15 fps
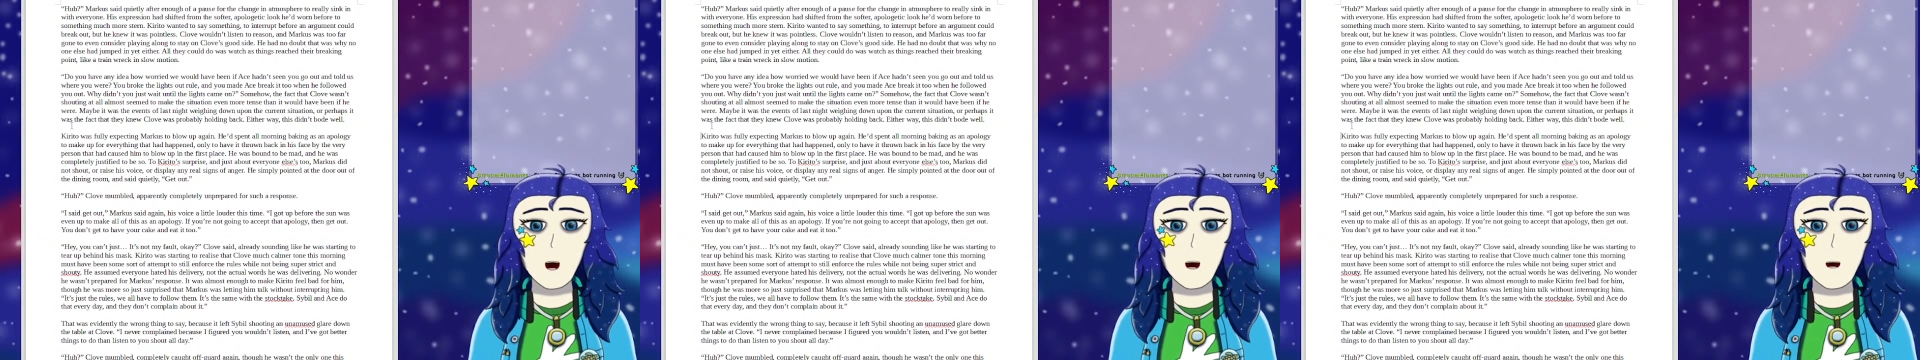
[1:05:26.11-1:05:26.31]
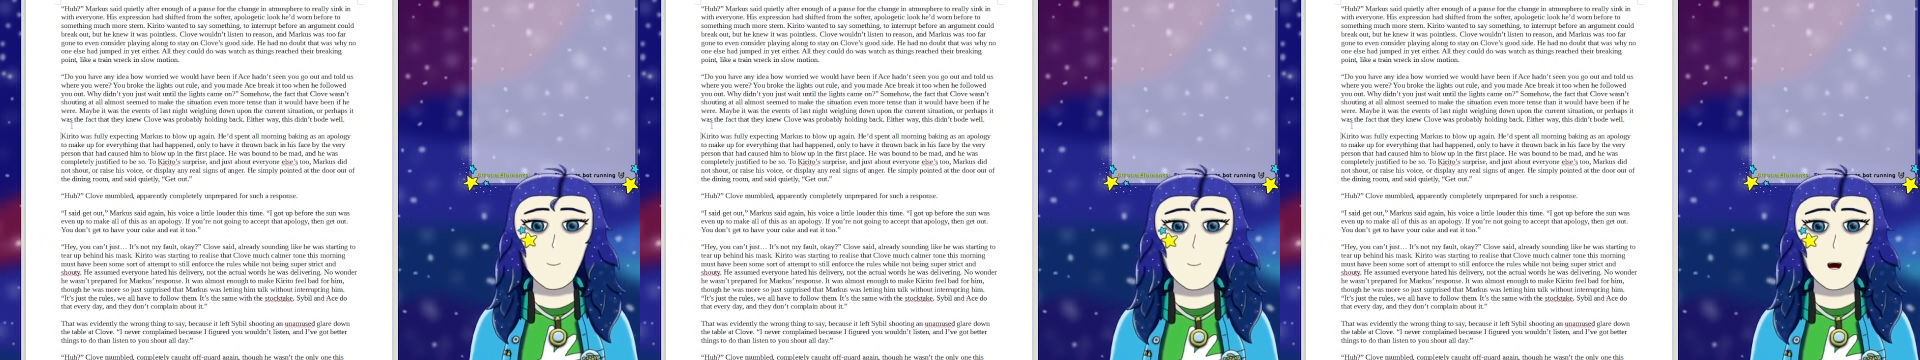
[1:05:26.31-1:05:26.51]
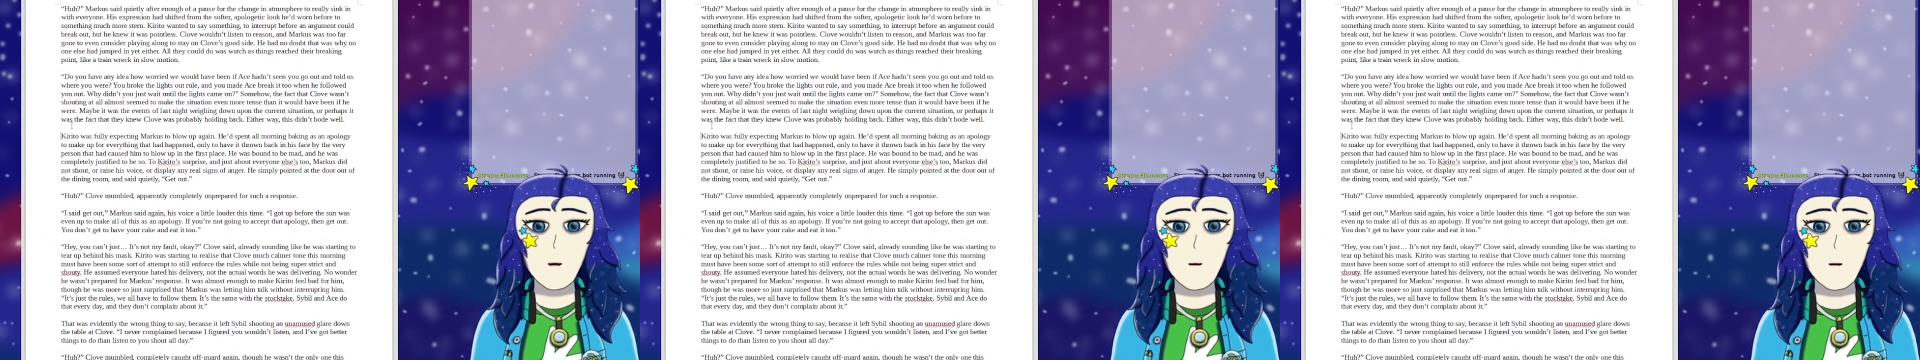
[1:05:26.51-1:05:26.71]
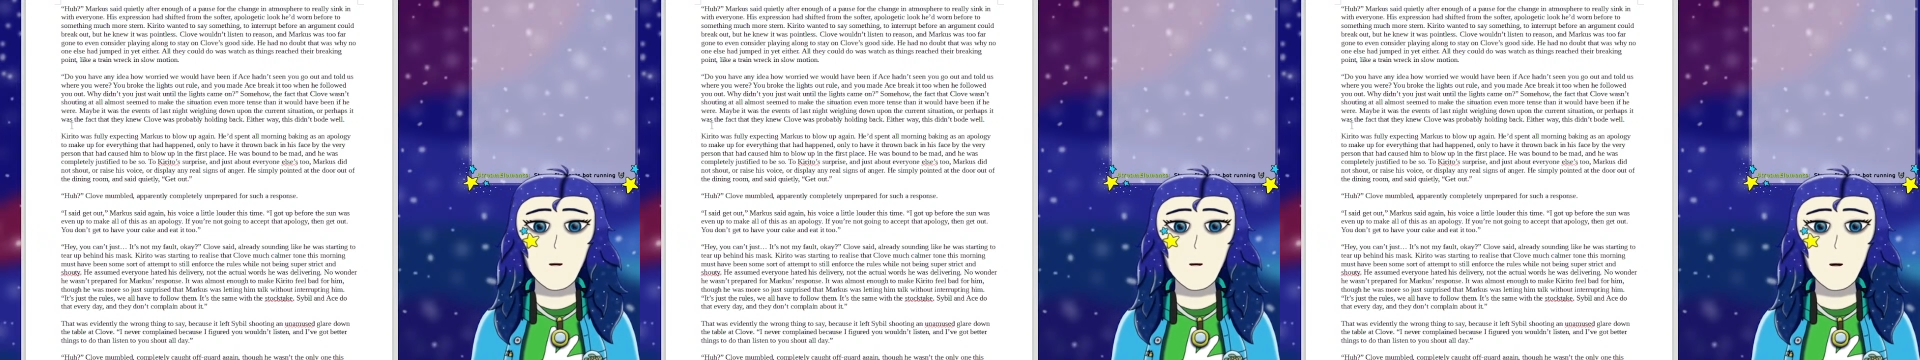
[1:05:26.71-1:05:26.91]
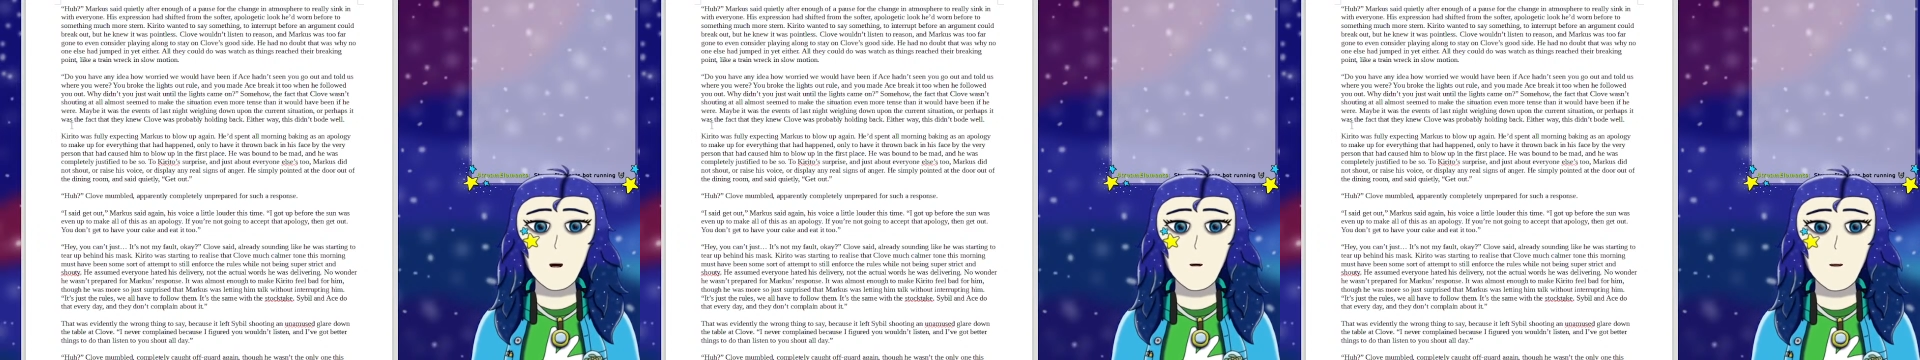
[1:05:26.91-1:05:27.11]
to be
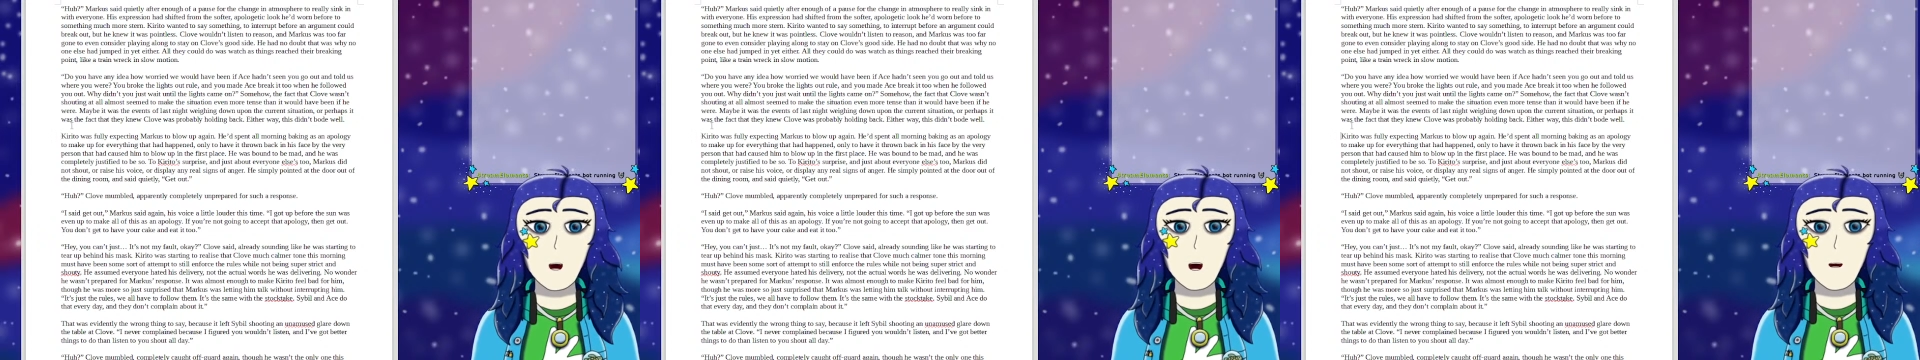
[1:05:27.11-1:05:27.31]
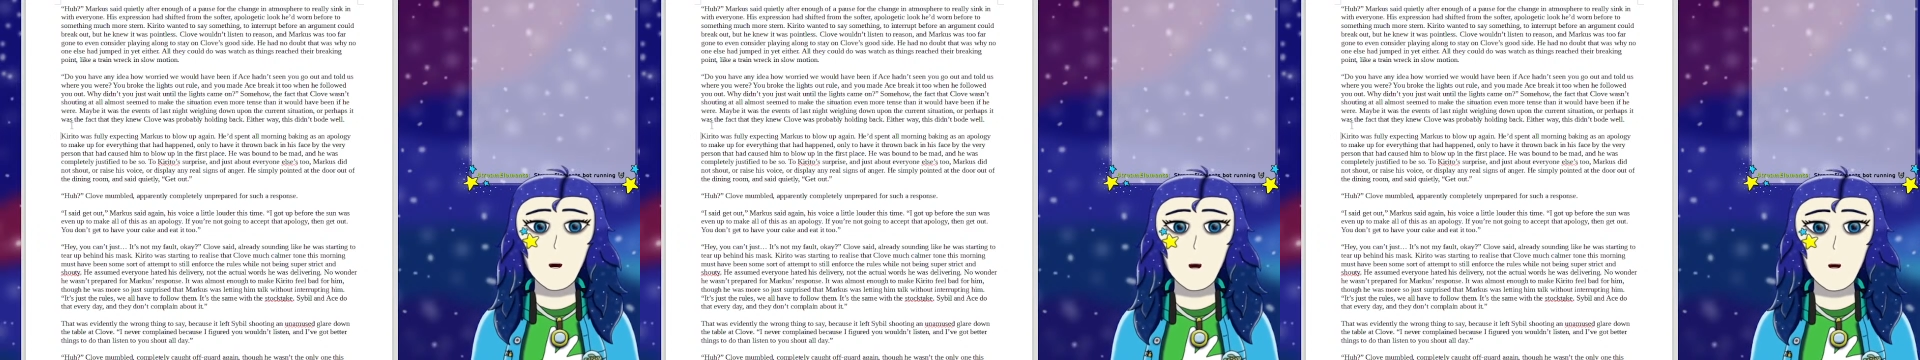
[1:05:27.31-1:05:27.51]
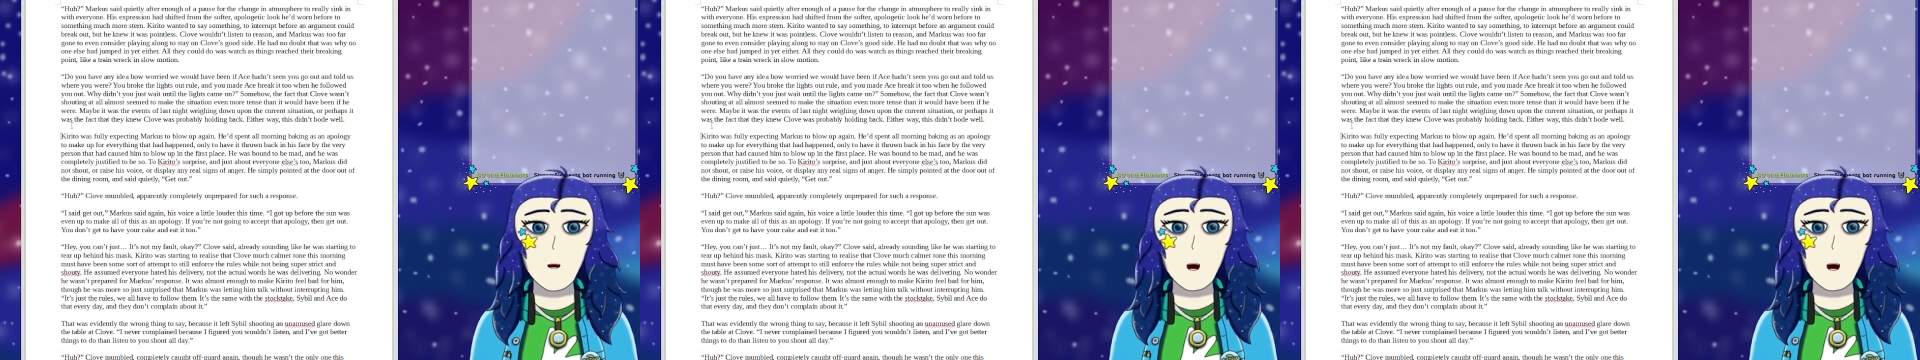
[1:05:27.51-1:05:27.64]
so.